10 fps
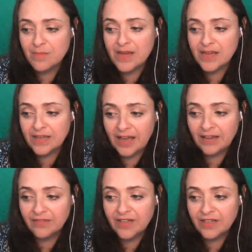being an
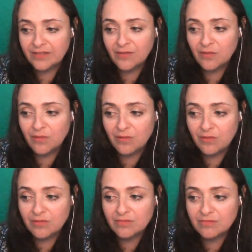advocate
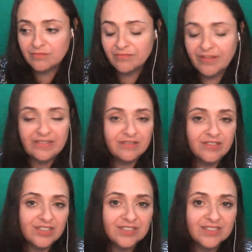for racial
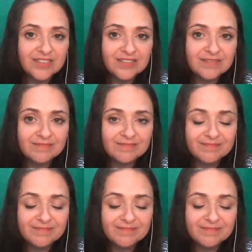justice,